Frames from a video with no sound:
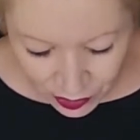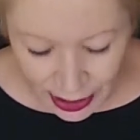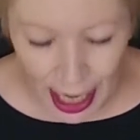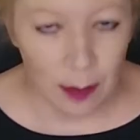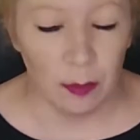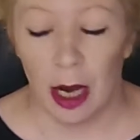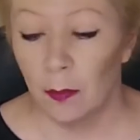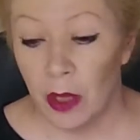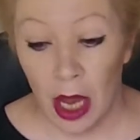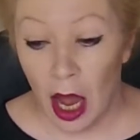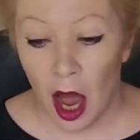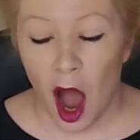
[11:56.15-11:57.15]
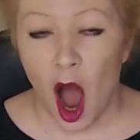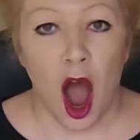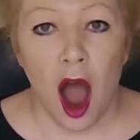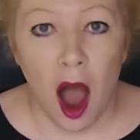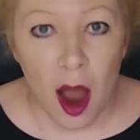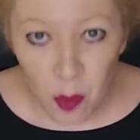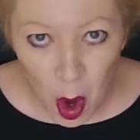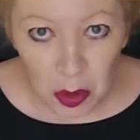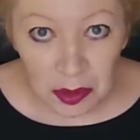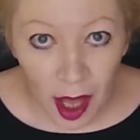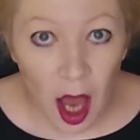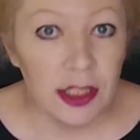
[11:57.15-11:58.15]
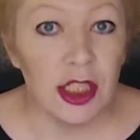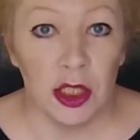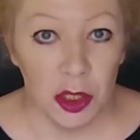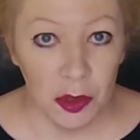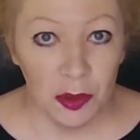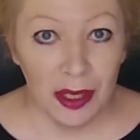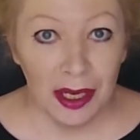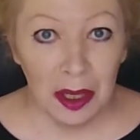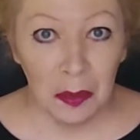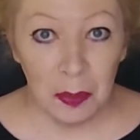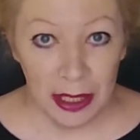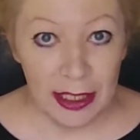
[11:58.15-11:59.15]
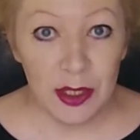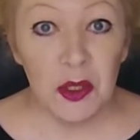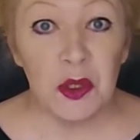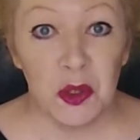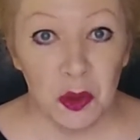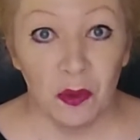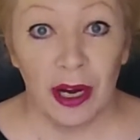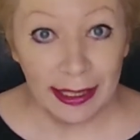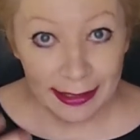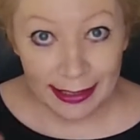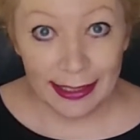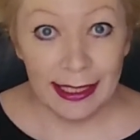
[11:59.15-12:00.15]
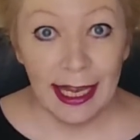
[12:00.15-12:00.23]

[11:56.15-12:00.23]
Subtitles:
the camera. I won't lie to you. Pieces directly